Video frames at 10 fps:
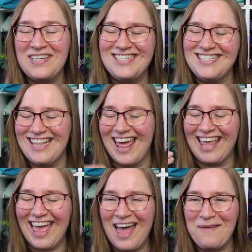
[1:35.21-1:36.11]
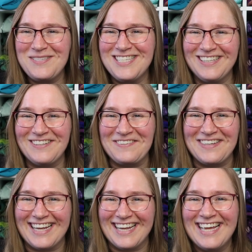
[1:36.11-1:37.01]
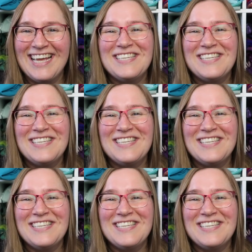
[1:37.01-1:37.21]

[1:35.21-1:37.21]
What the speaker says: And she's like, absolutely.